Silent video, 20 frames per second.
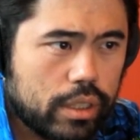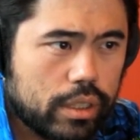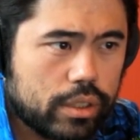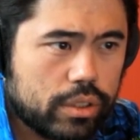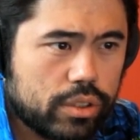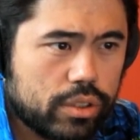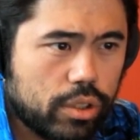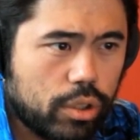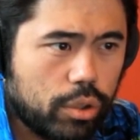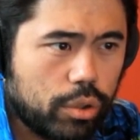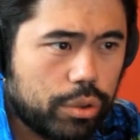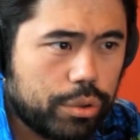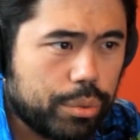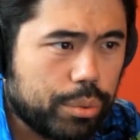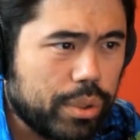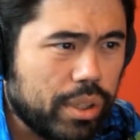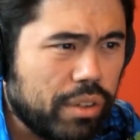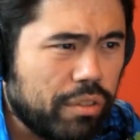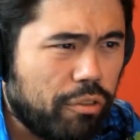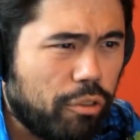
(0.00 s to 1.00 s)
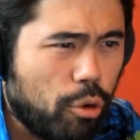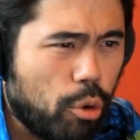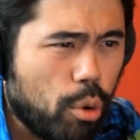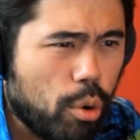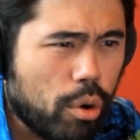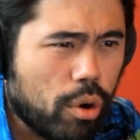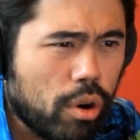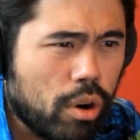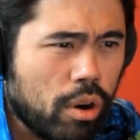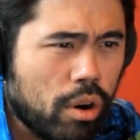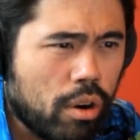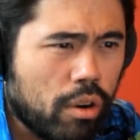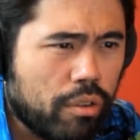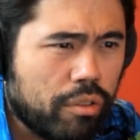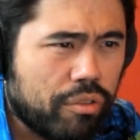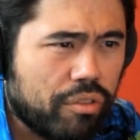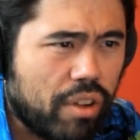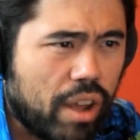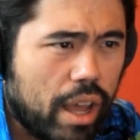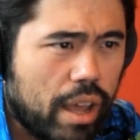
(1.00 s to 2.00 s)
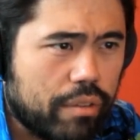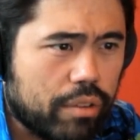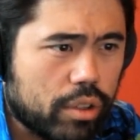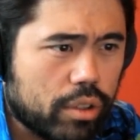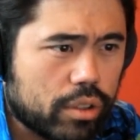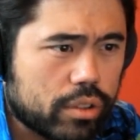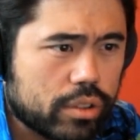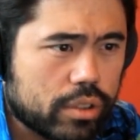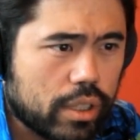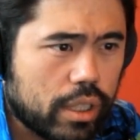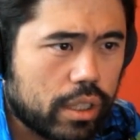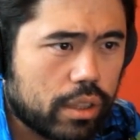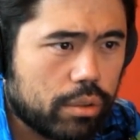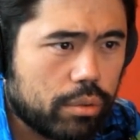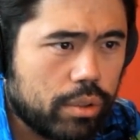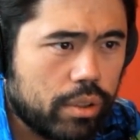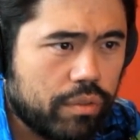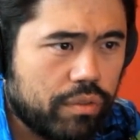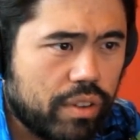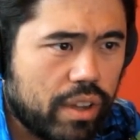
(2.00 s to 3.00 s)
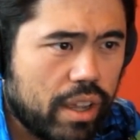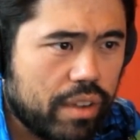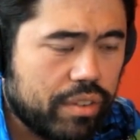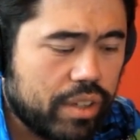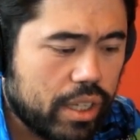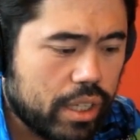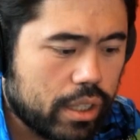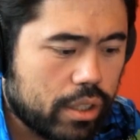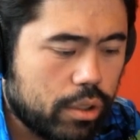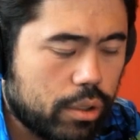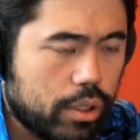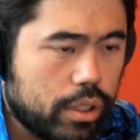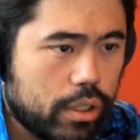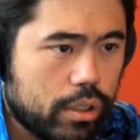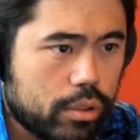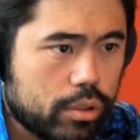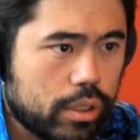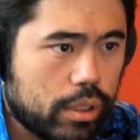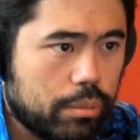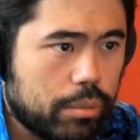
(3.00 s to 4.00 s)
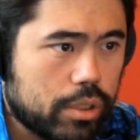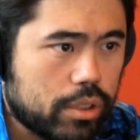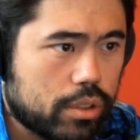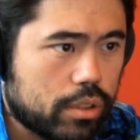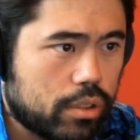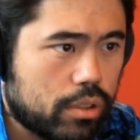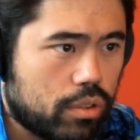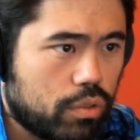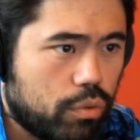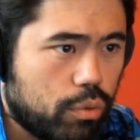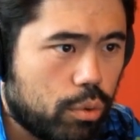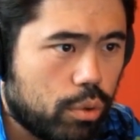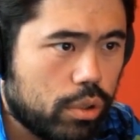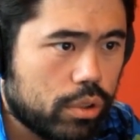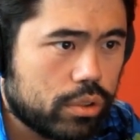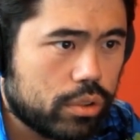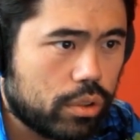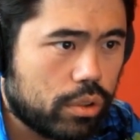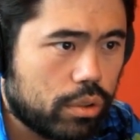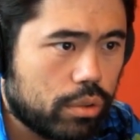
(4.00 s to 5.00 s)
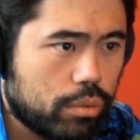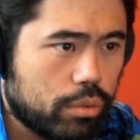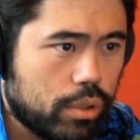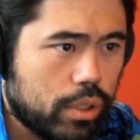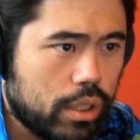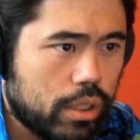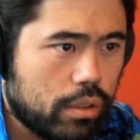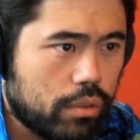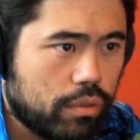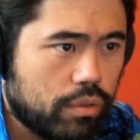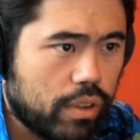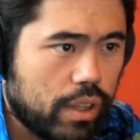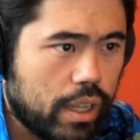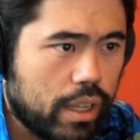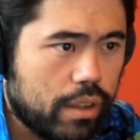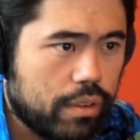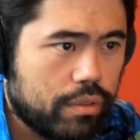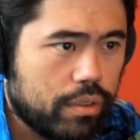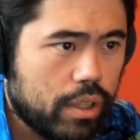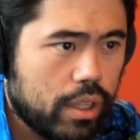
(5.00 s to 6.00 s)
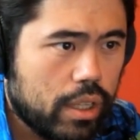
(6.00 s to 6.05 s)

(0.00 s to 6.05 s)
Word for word: So three, four, five, it looks like. Three and five can't go here, so that means this is four, so three and five.